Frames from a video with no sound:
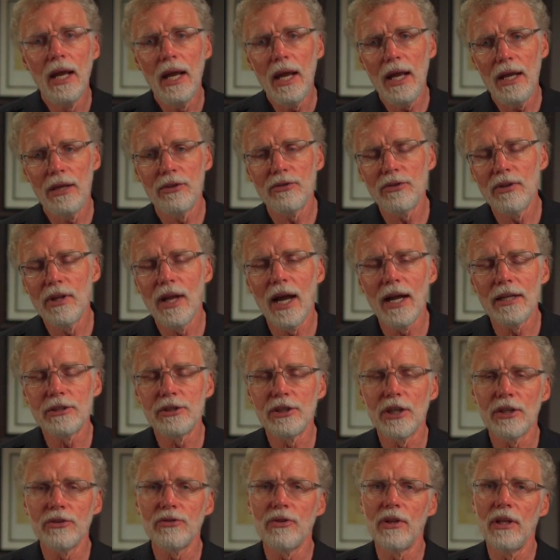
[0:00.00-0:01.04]
It's not
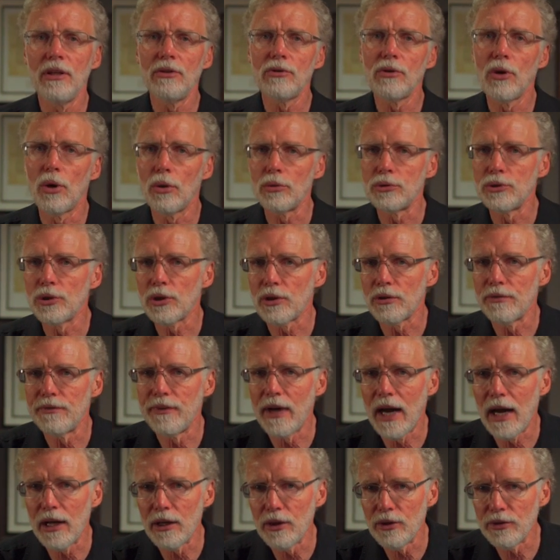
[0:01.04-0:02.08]
just these cultural
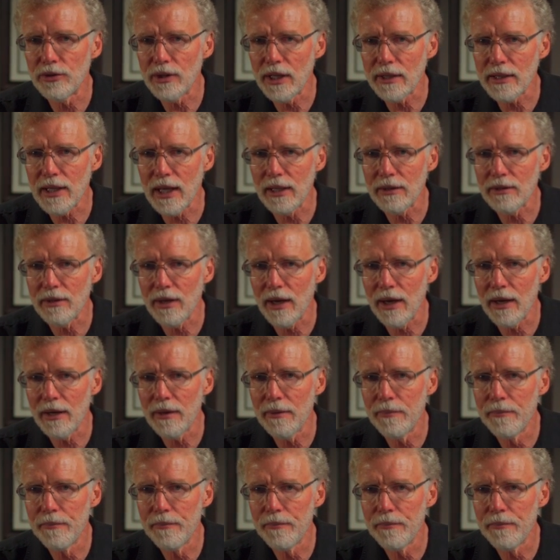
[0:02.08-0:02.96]
values at that day.